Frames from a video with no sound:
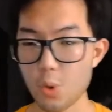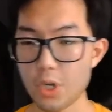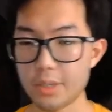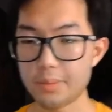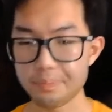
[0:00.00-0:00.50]

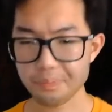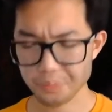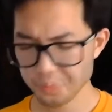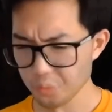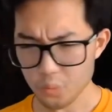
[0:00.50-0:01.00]
would,
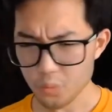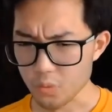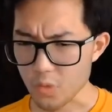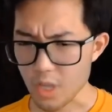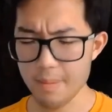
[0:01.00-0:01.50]

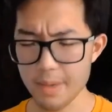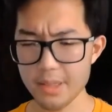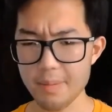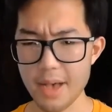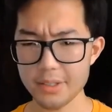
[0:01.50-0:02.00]

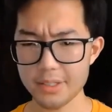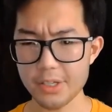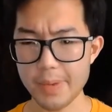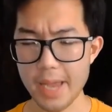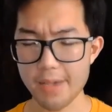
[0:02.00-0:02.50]
the
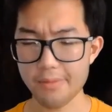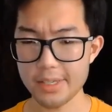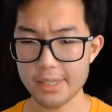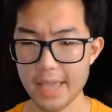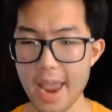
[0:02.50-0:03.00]
Palestinians would have
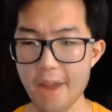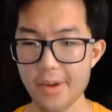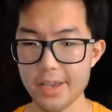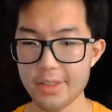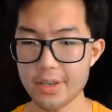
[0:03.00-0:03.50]
this
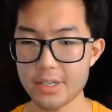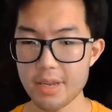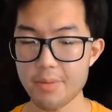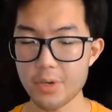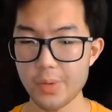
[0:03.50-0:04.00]
area that's
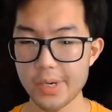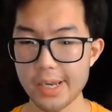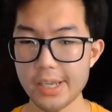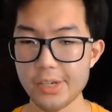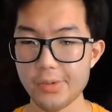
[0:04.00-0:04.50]
in
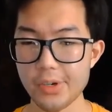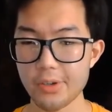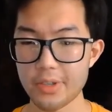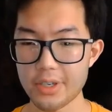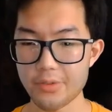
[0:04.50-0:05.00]
between
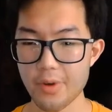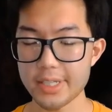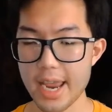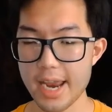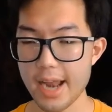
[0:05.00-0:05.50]
Israel, the
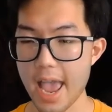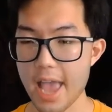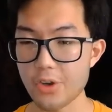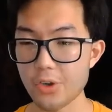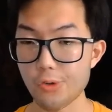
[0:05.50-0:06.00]
Israeli state,
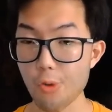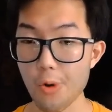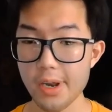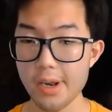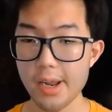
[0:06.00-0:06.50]
and
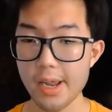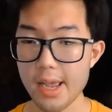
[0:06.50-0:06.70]
Jordan,